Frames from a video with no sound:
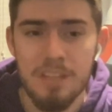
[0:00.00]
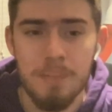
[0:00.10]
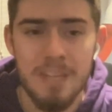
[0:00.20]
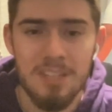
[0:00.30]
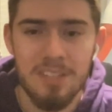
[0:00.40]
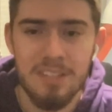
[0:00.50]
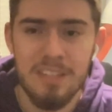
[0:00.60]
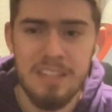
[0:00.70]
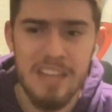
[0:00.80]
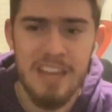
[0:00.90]
special in
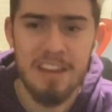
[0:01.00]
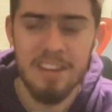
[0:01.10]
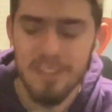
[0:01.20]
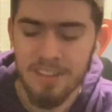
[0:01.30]
Indiana.